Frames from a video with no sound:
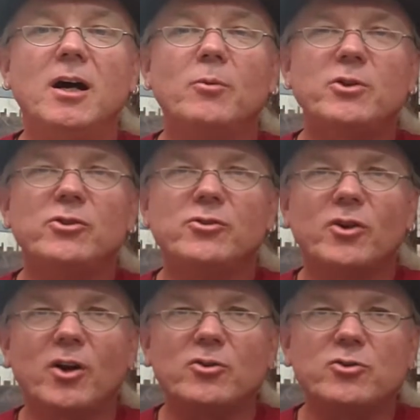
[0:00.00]
uh, which is
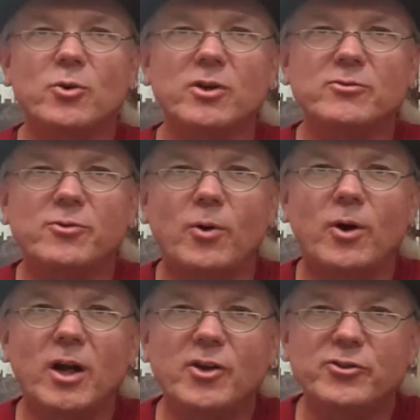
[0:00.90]
short for a